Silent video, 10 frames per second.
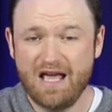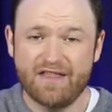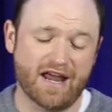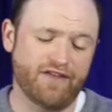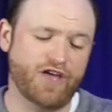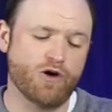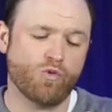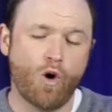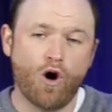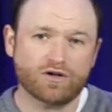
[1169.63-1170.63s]
That if they
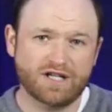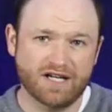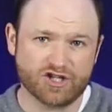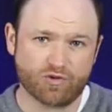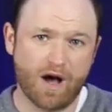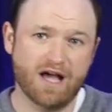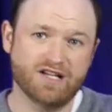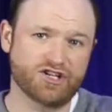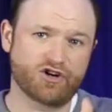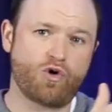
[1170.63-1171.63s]
walked in his
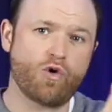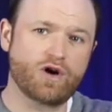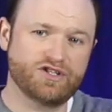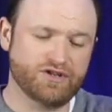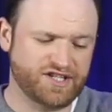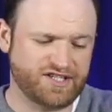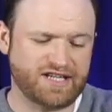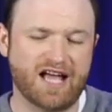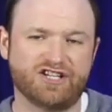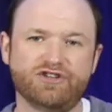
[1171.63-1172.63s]
ways and according to his
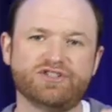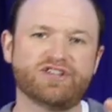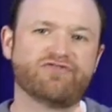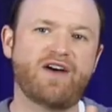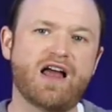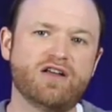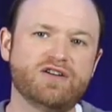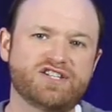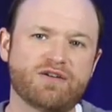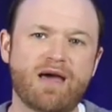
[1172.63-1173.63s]
statutes and follow
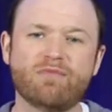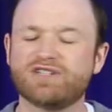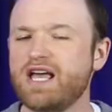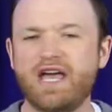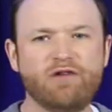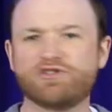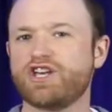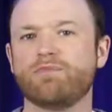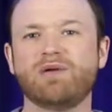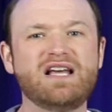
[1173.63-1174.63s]
his commandments, he was
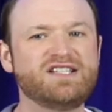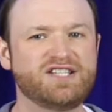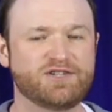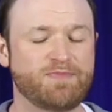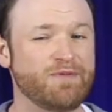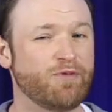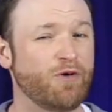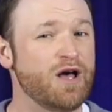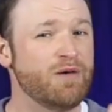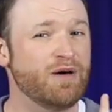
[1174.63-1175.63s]
going to bless his
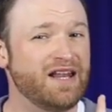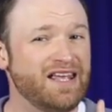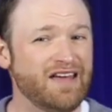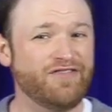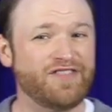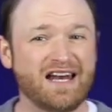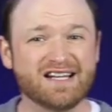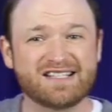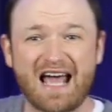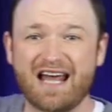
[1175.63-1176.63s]
people. But if they
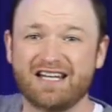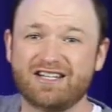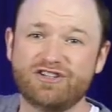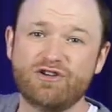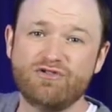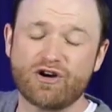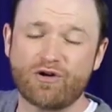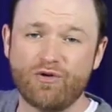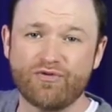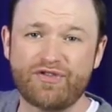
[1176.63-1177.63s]
decided to do
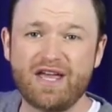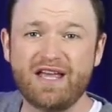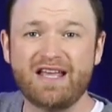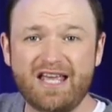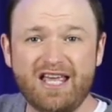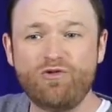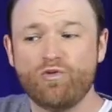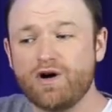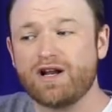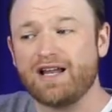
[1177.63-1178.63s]
their own thing, he
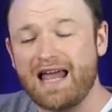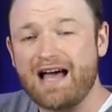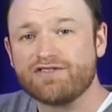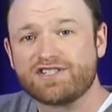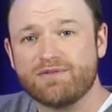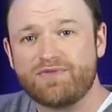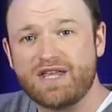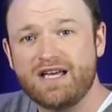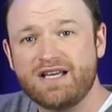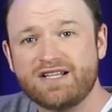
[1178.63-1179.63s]
would allow some
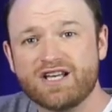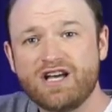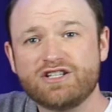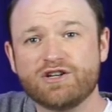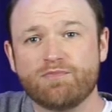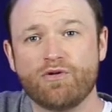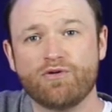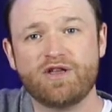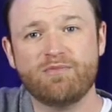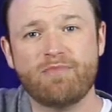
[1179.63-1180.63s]
things to
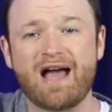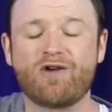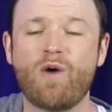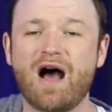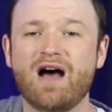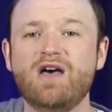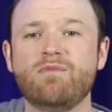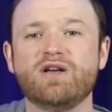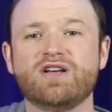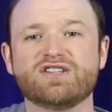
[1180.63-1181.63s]
pull them back. Why?
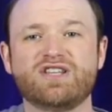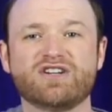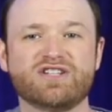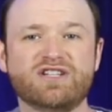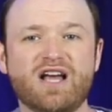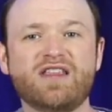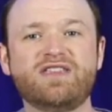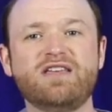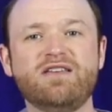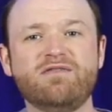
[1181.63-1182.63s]
Because there's
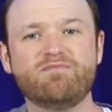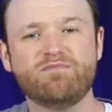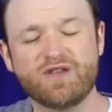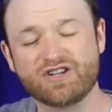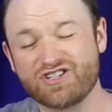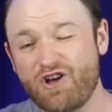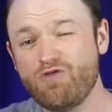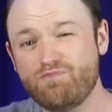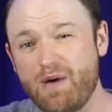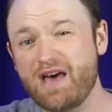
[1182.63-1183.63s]
no
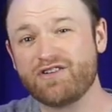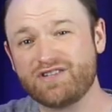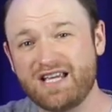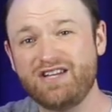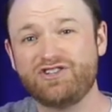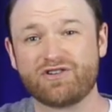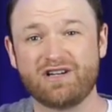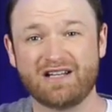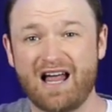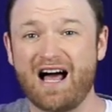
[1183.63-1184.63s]
better teacher
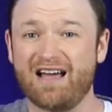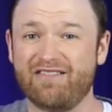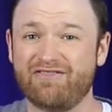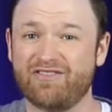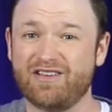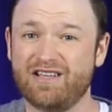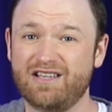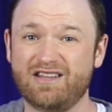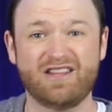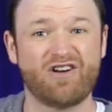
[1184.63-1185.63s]
in life
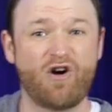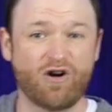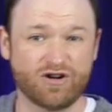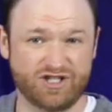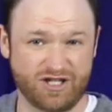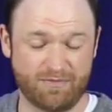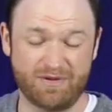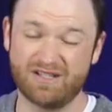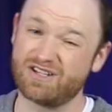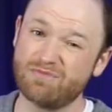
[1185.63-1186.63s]
than hardship
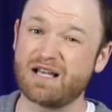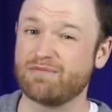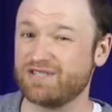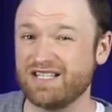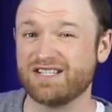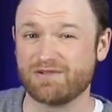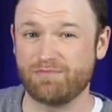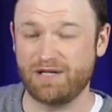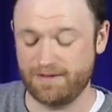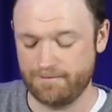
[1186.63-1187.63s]
and sometimes
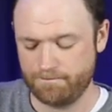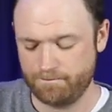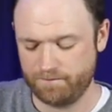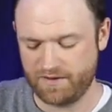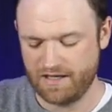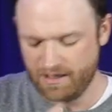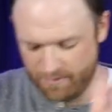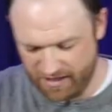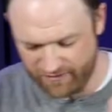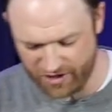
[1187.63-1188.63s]
discipline.
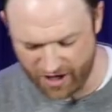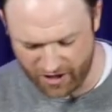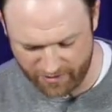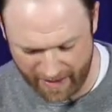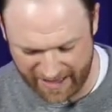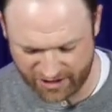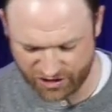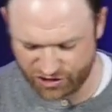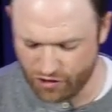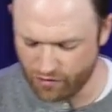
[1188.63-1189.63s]
Let me give you another
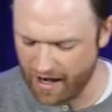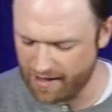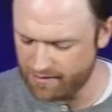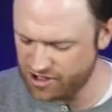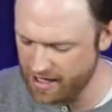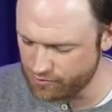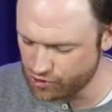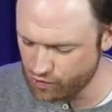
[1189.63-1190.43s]
passage. Deuteronomy chapter